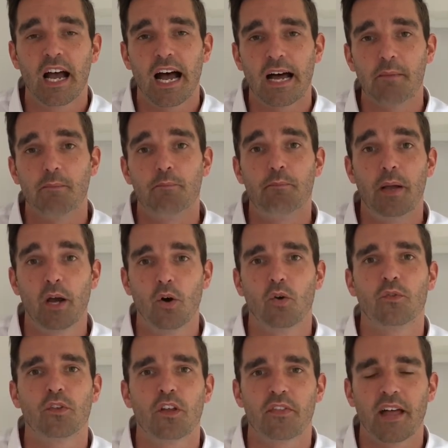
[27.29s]
and
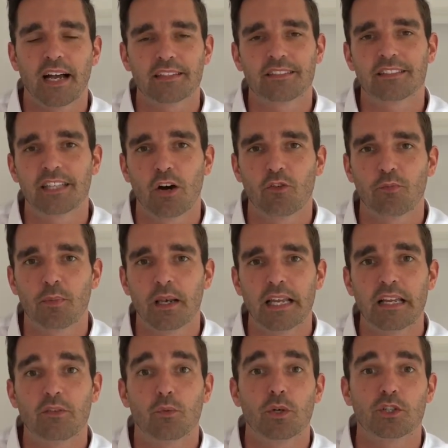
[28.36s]
build that
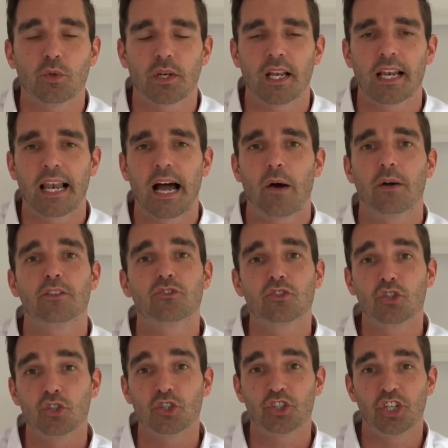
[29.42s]
self-belief which would allow us
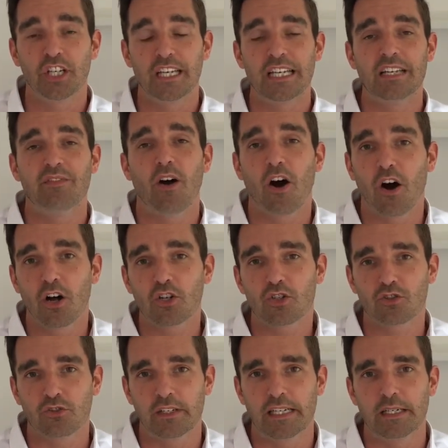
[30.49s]
to achieve our
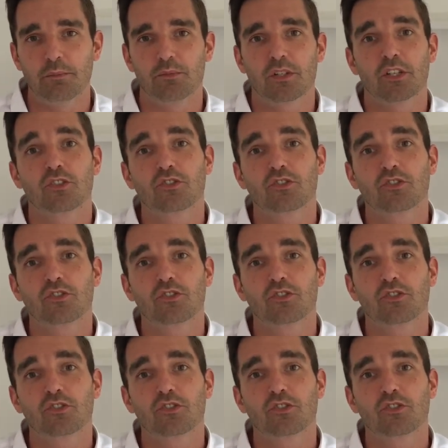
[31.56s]
dreams?